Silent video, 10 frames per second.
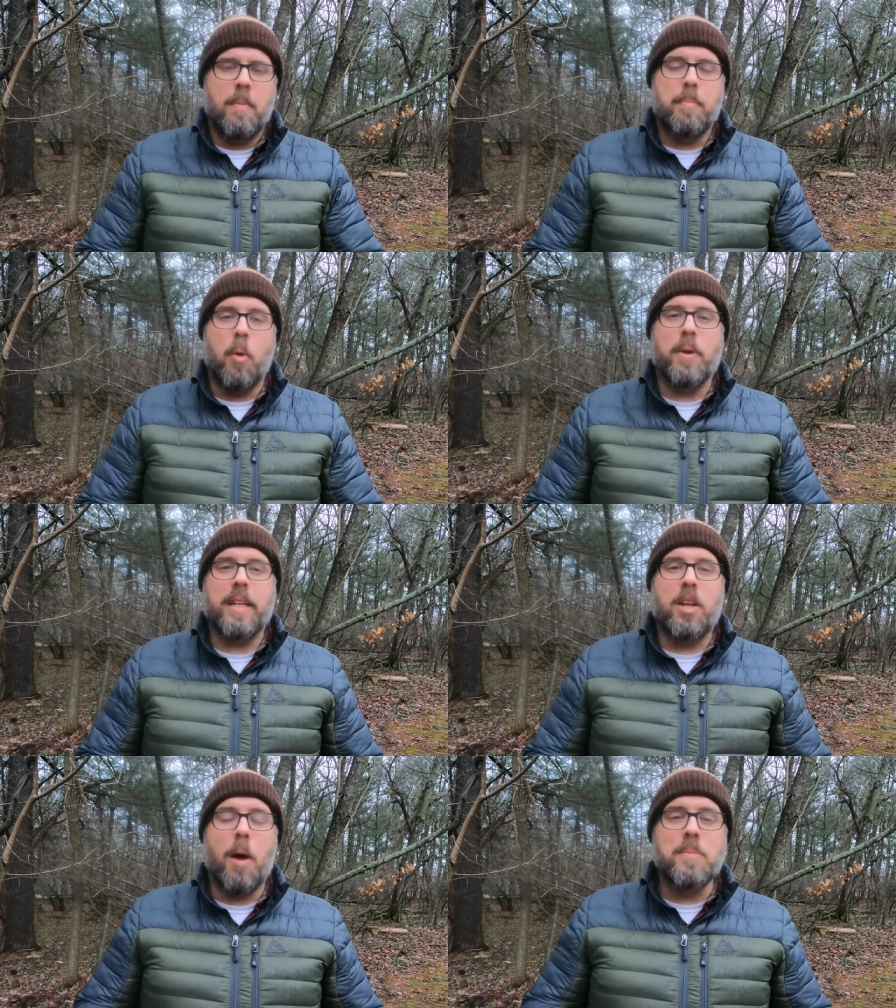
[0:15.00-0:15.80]
But when
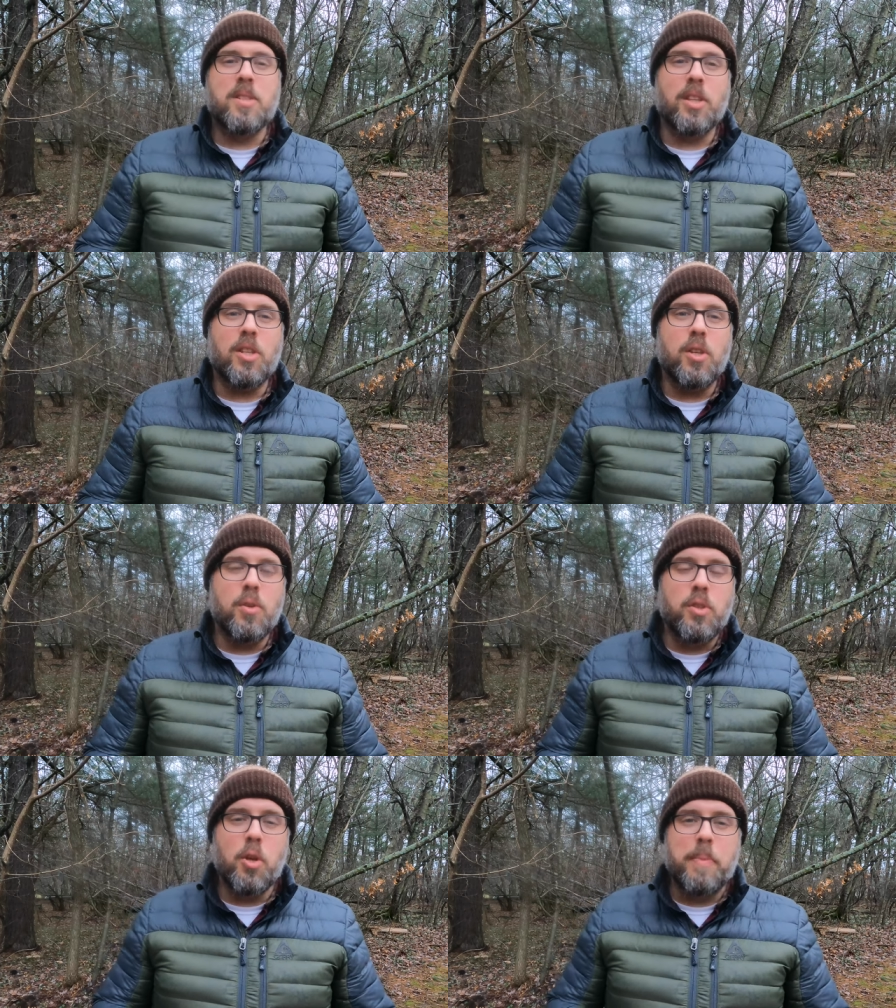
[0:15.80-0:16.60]
it comes to the
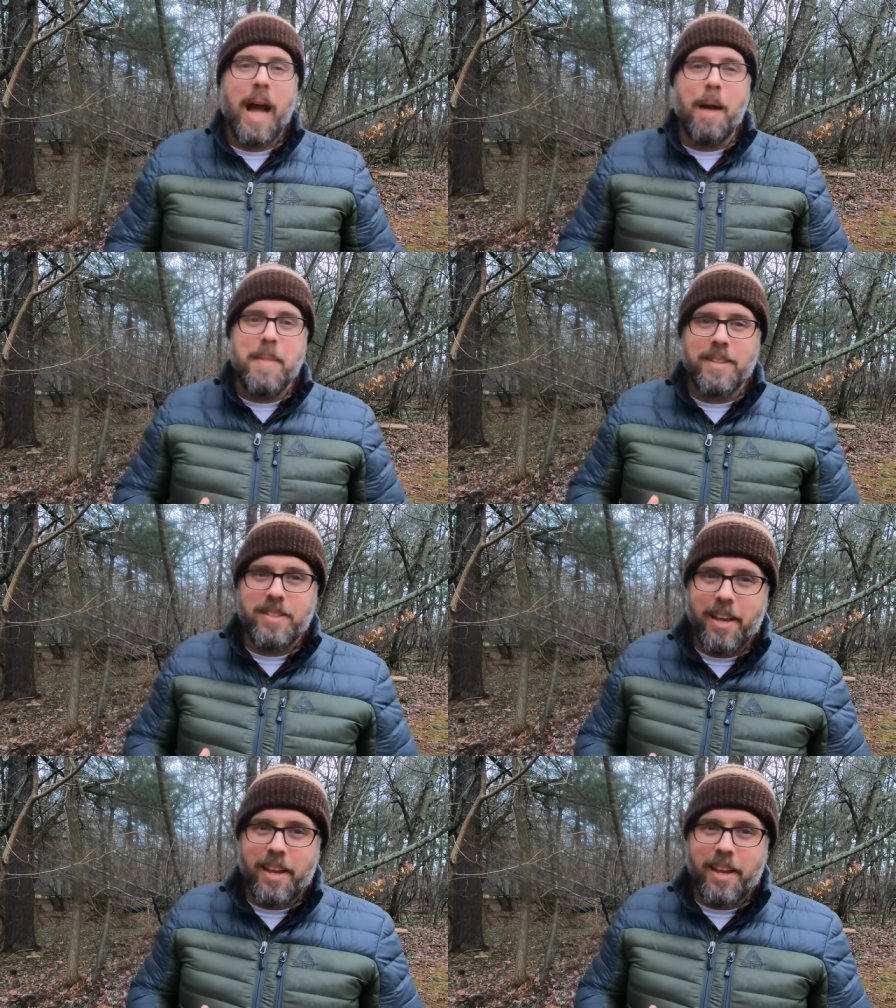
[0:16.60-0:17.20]
YouTube comment